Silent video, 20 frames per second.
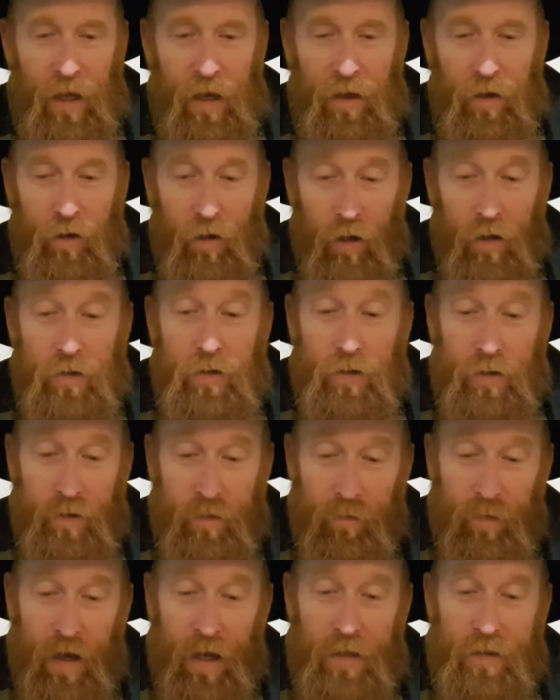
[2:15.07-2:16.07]
go to the
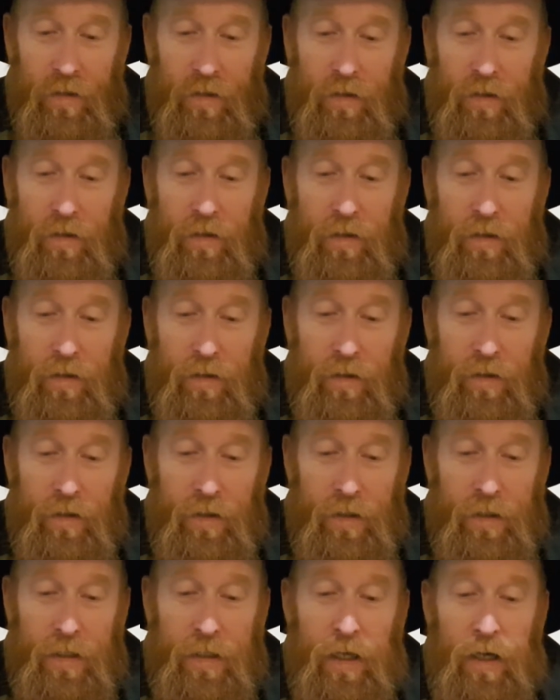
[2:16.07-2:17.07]
mountains to
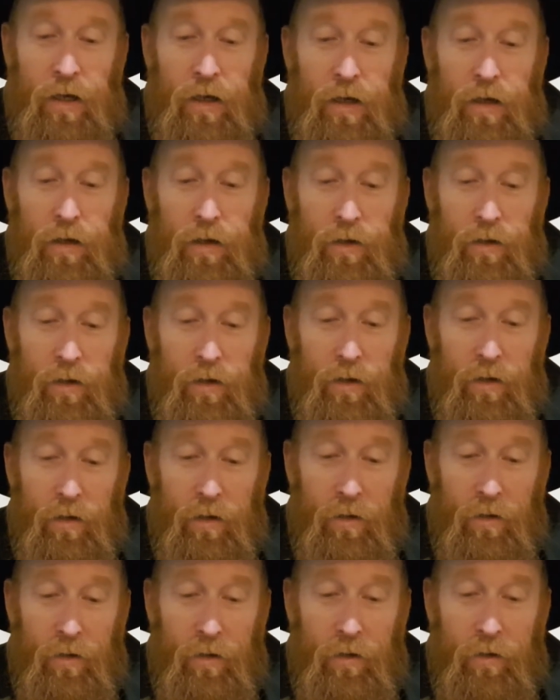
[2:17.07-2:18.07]
seek
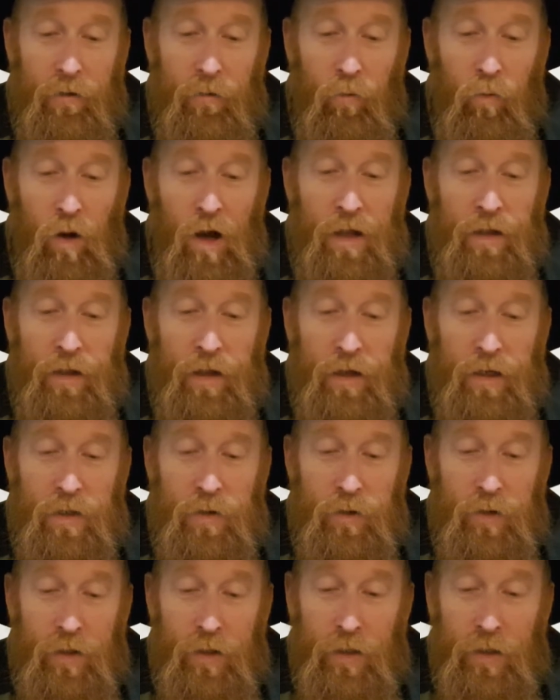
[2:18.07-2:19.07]
the one that
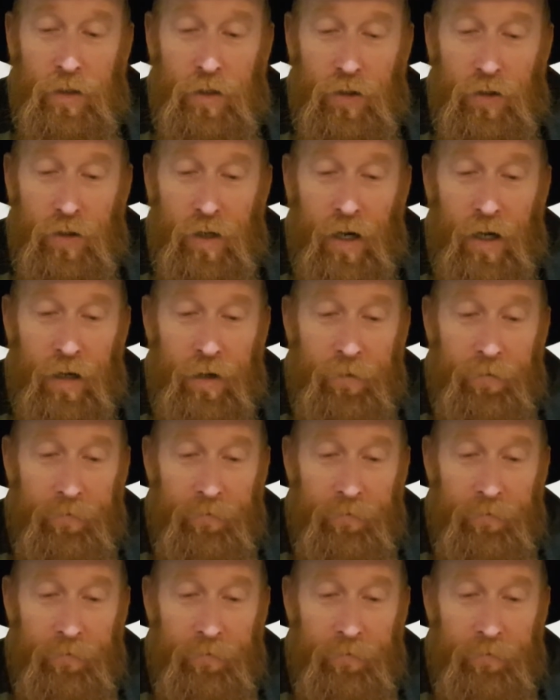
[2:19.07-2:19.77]
is astray?